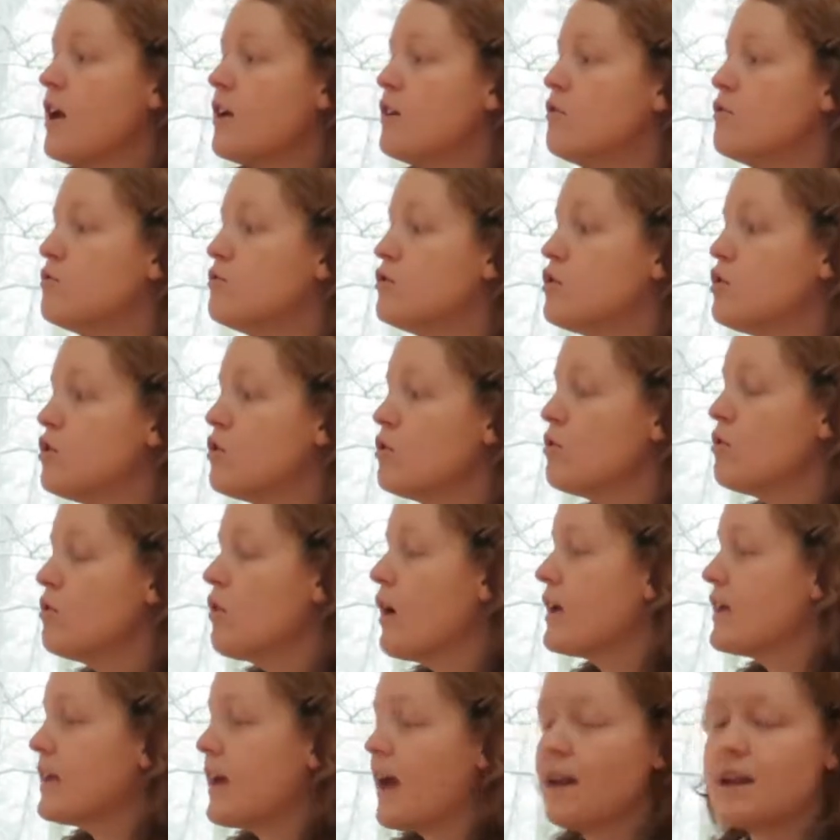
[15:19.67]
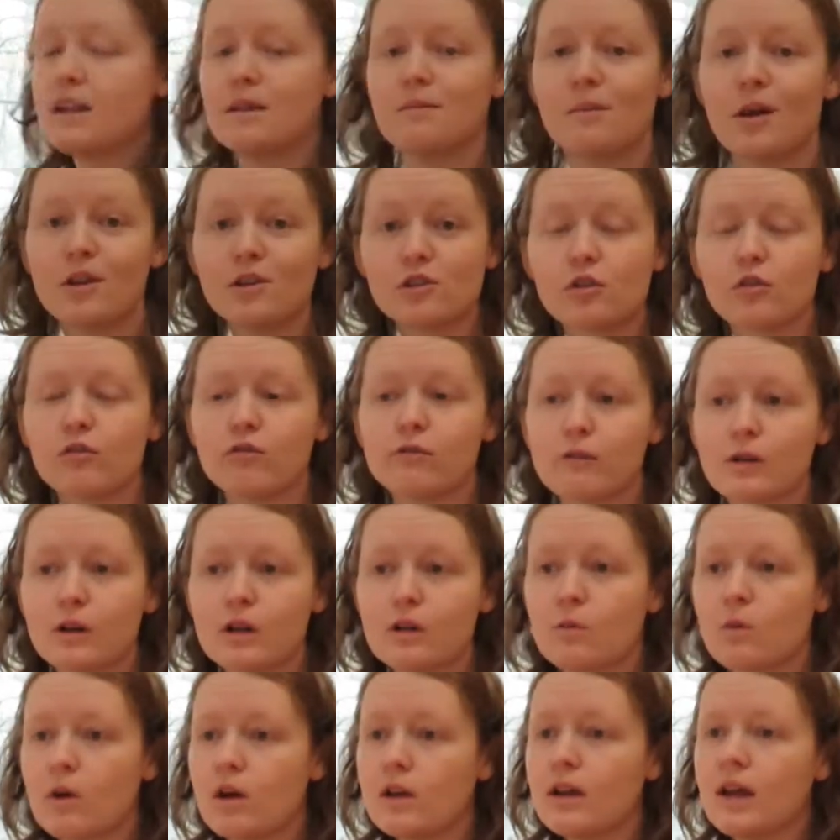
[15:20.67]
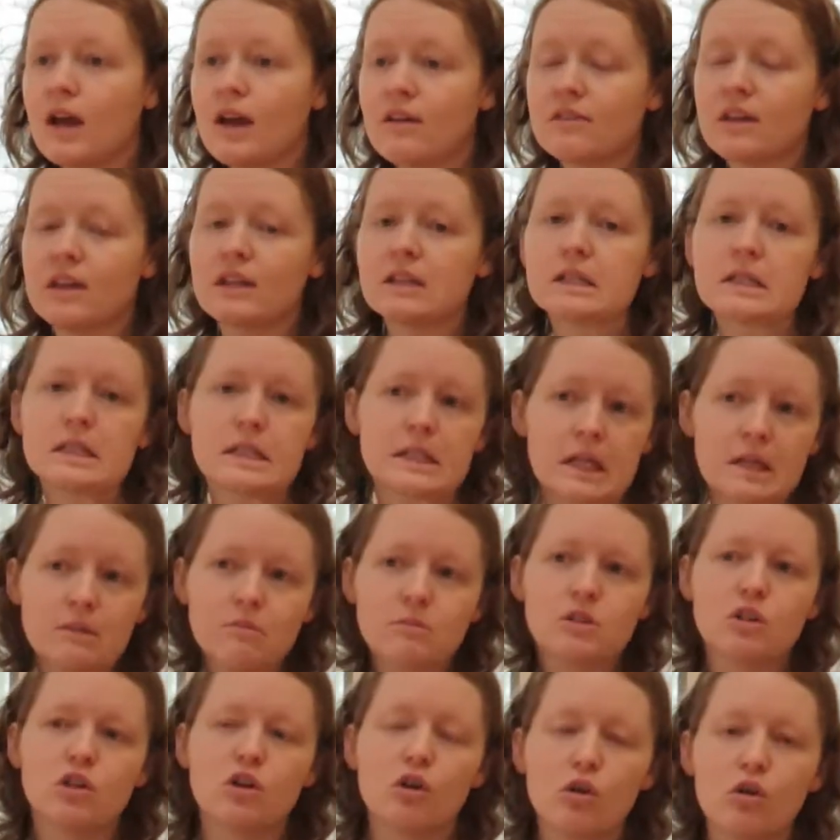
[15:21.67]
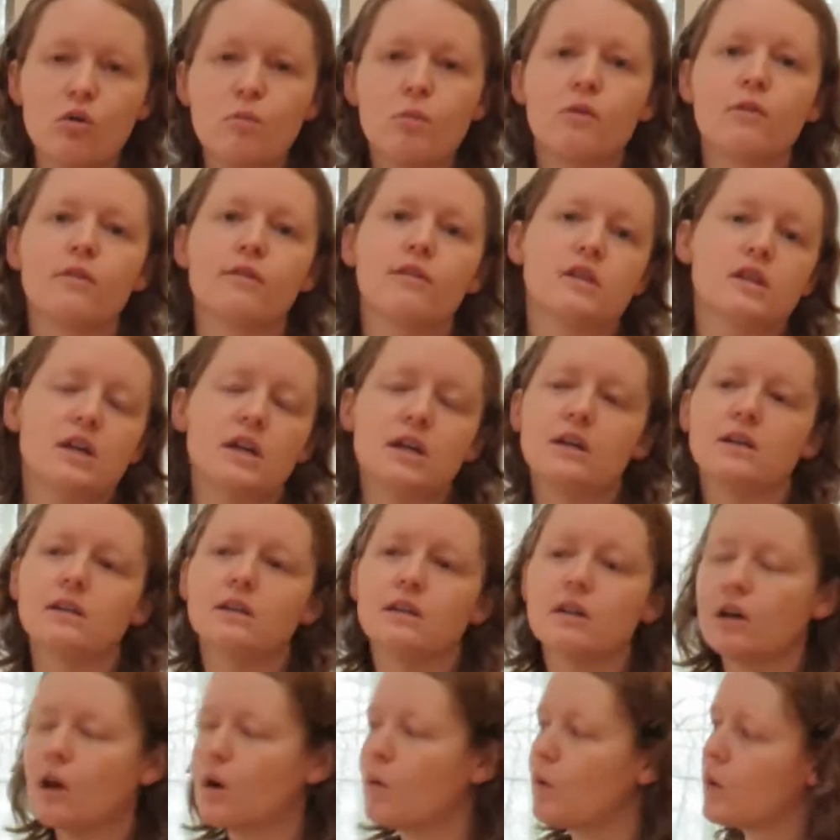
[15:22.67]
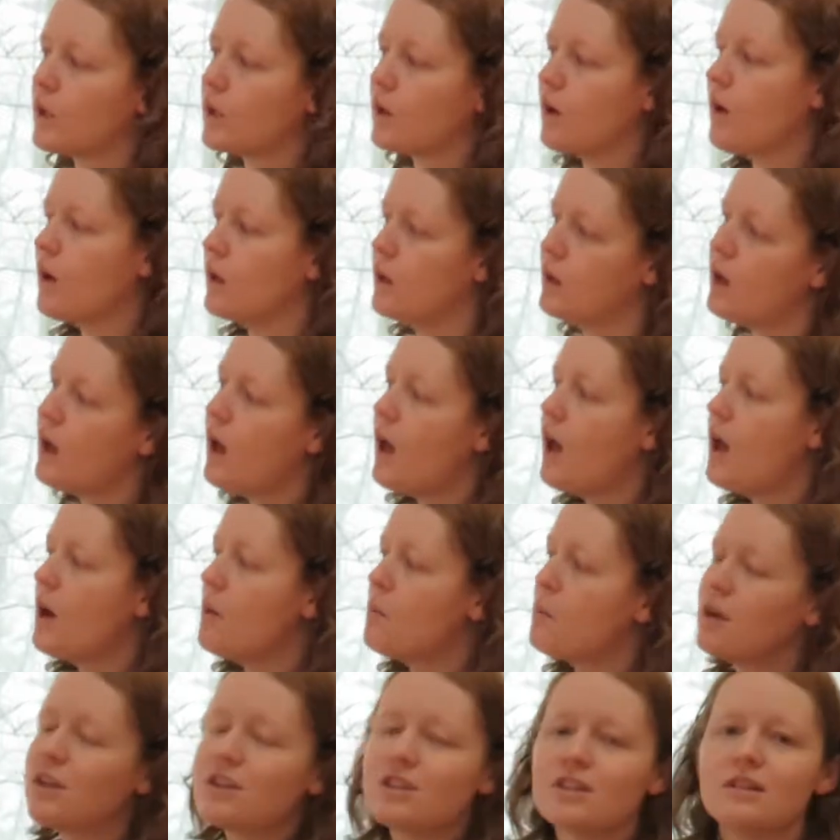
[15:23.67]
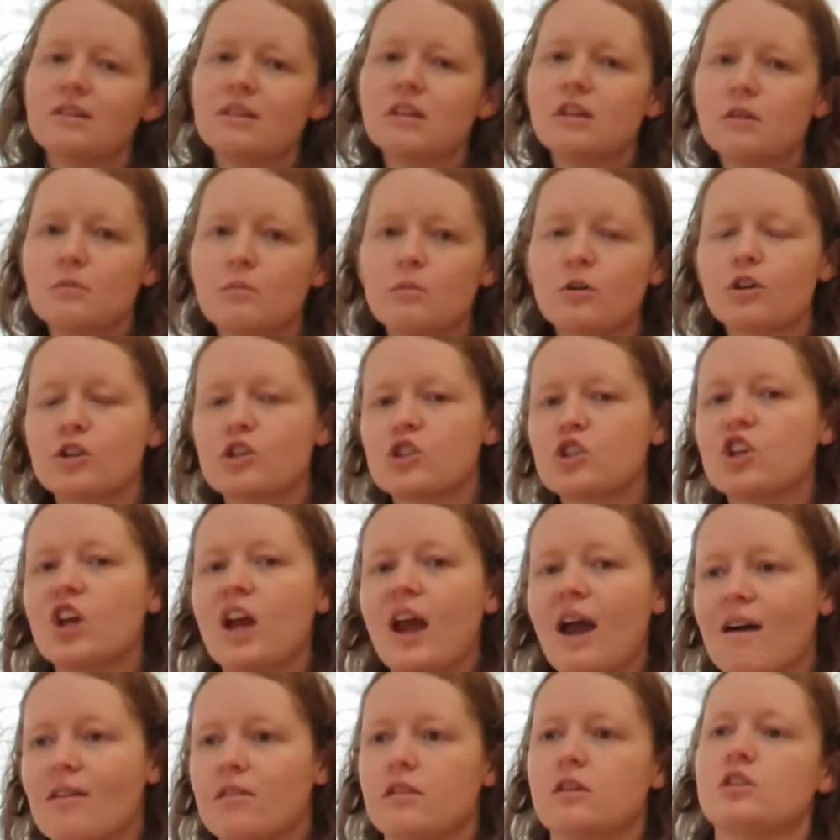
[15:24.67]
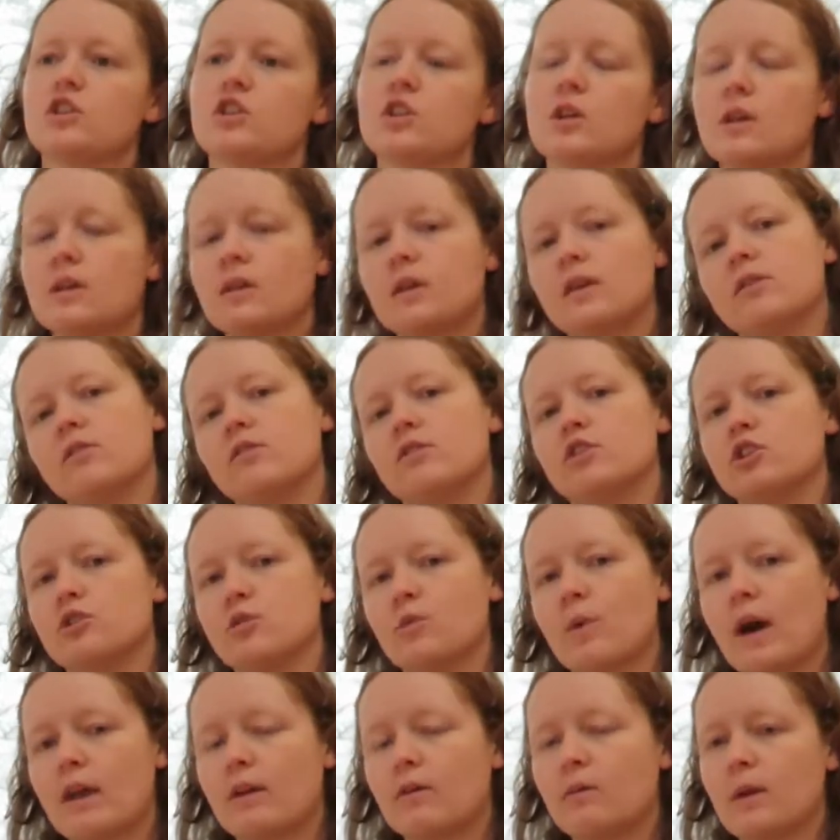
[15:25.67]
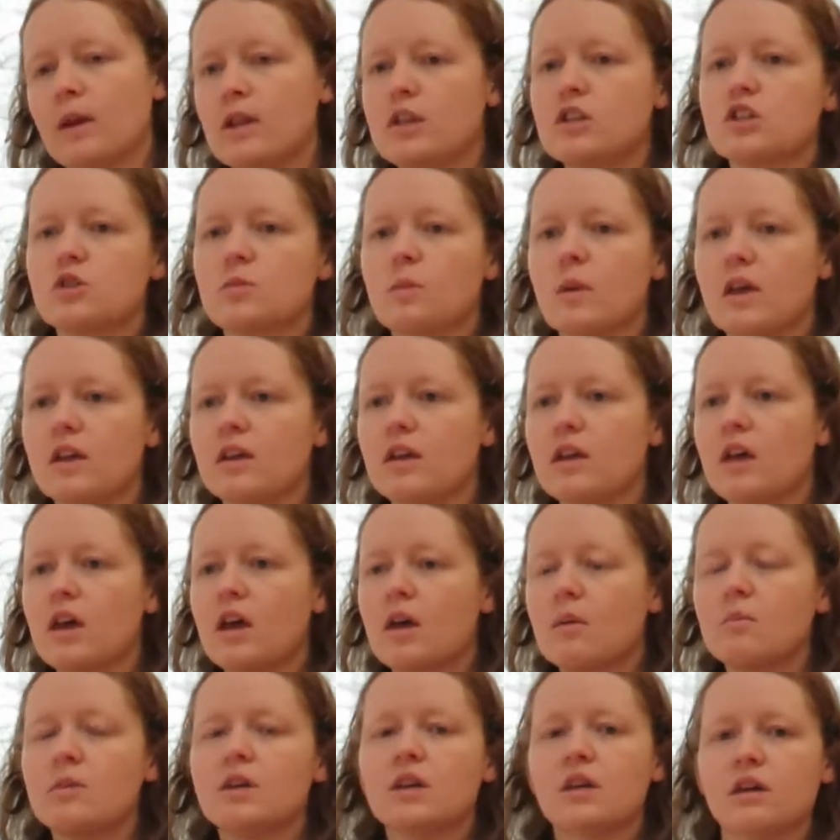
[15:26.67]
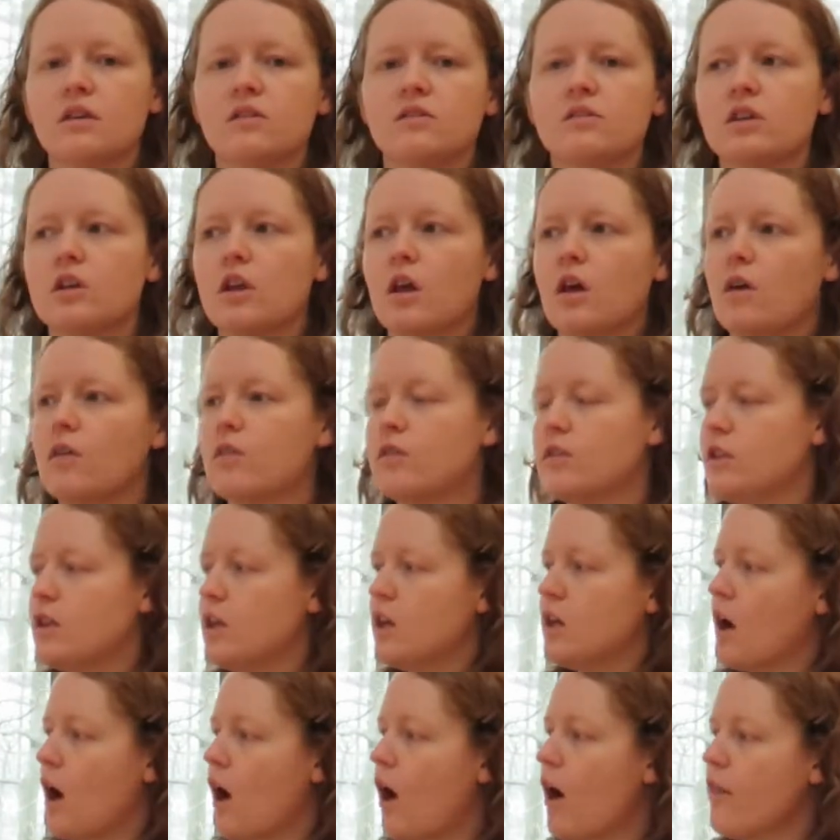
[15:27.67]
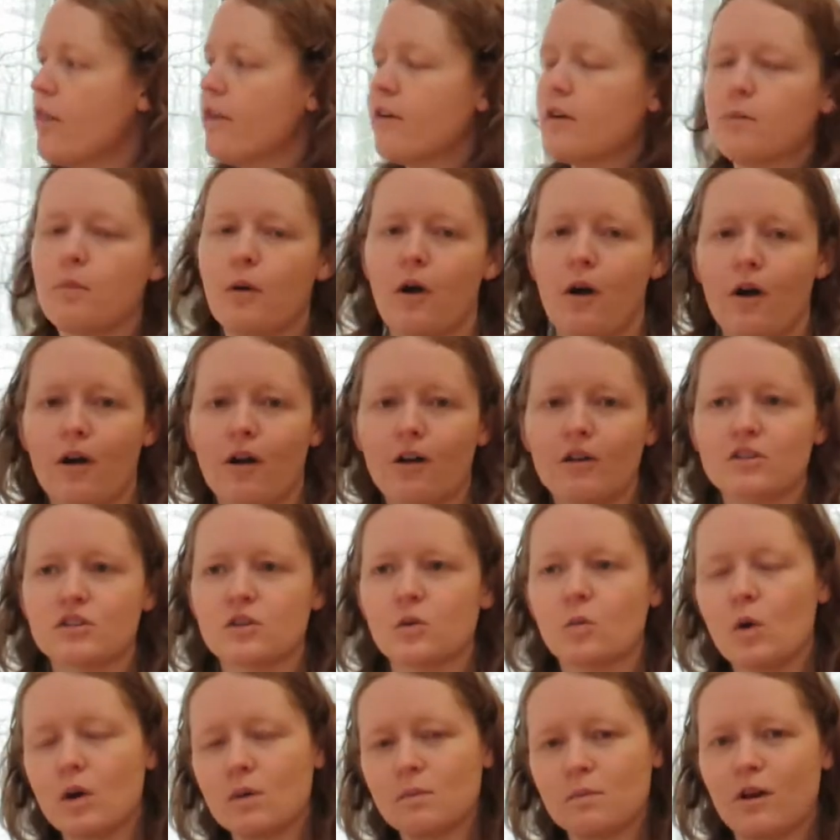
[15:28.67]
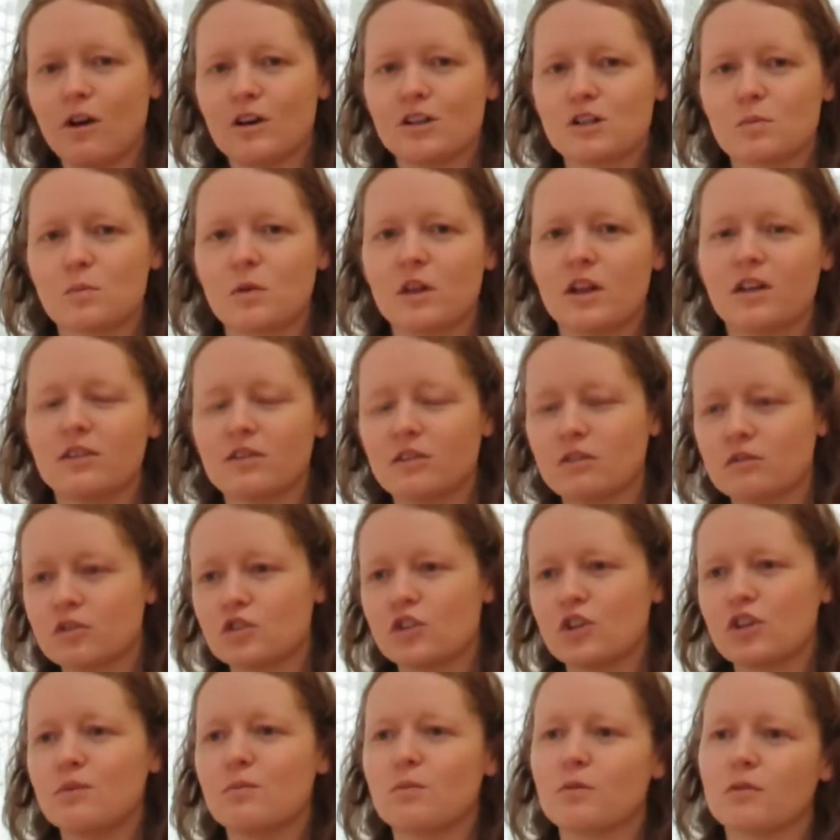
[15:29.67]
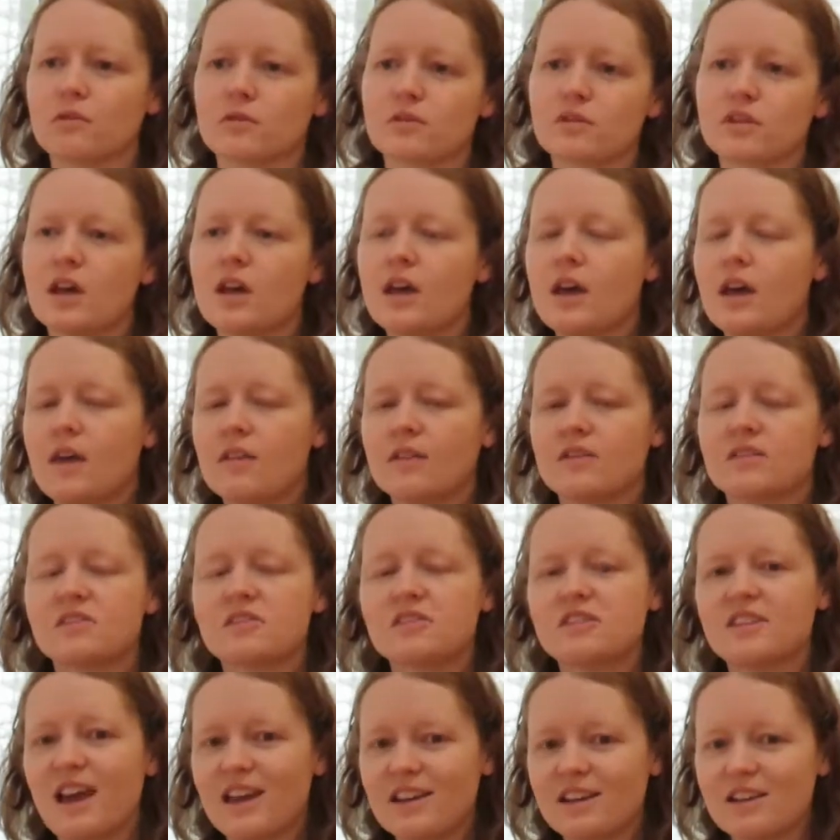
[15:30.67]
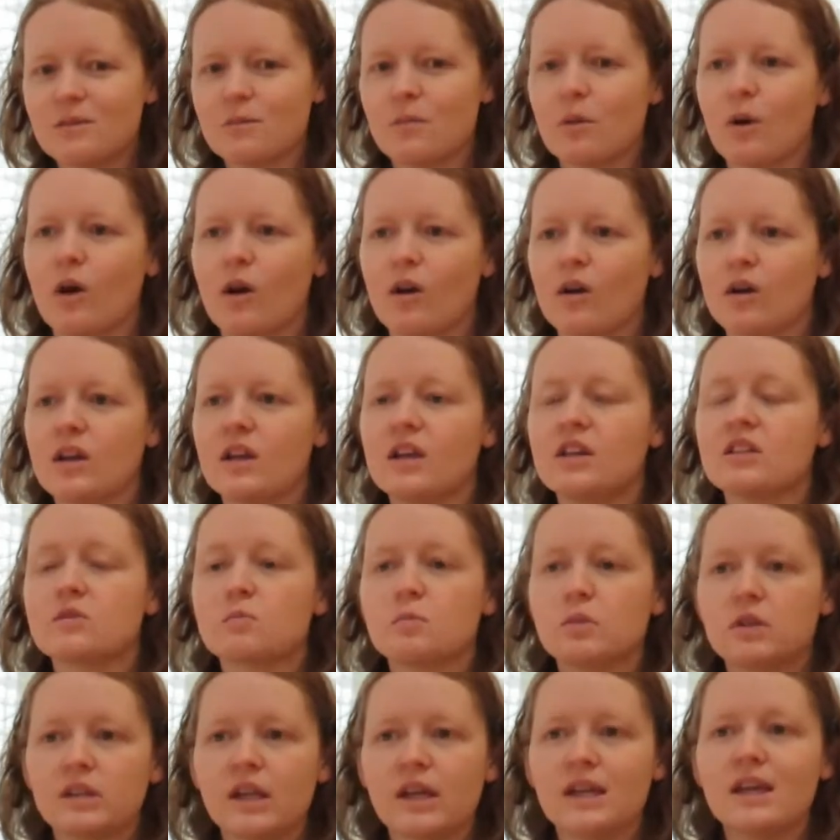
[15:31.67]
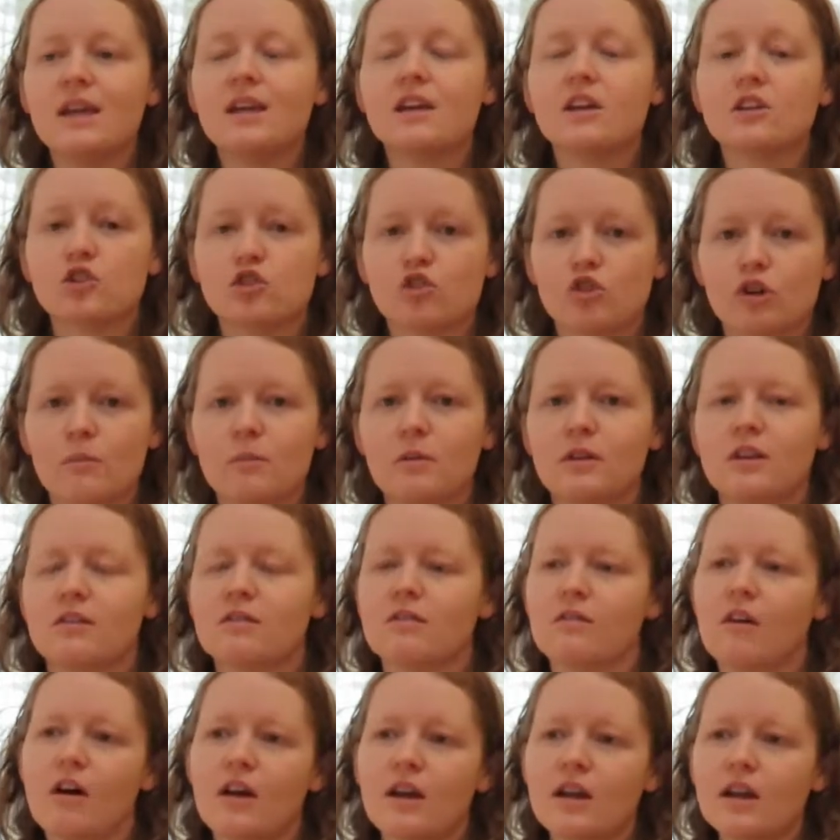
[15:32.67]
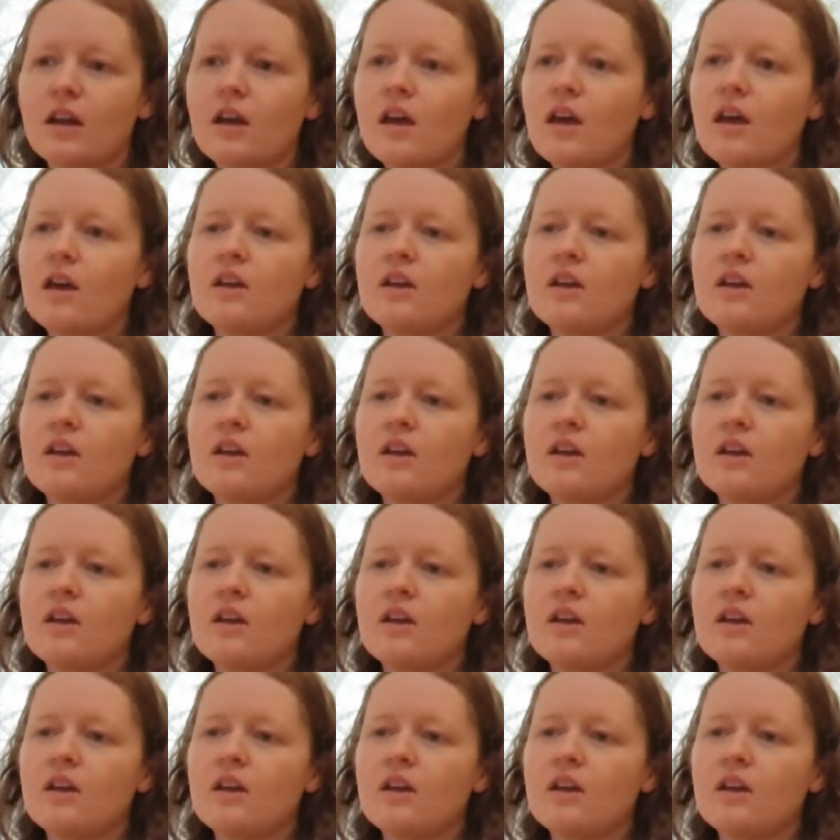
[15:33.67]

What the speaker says: You do, again, in measure 41, have that same tuple thing going on, but it's a little more challenging in the duet arrangement because the other part, so one part's playing those tuples, and the second part is playing a triplet line.